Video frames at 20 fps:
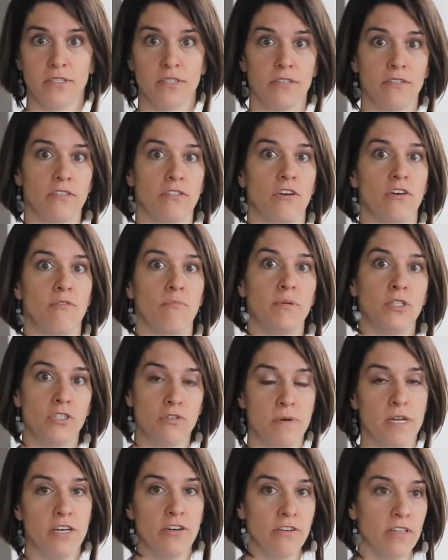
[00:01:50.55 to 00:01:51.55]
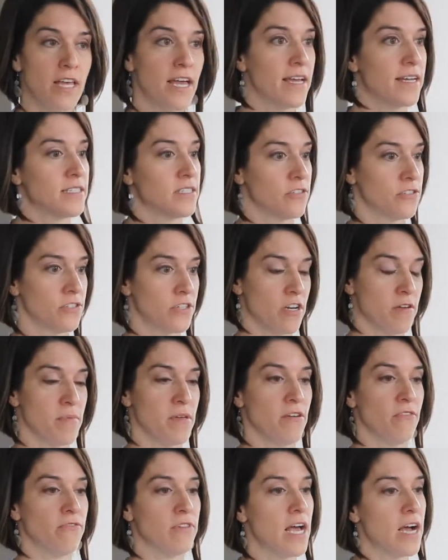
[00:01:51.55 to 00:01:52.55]
So between your legs, there's going to be
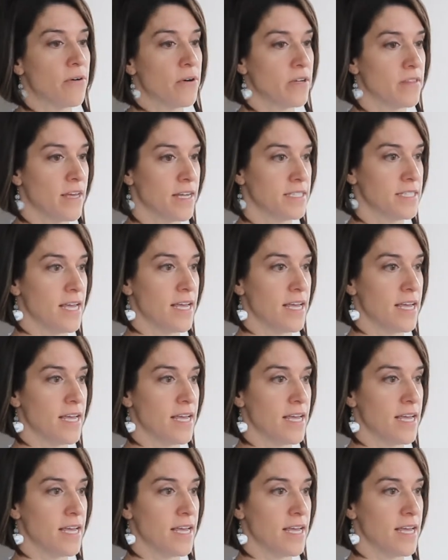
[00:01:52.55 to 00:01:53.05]
a flower that's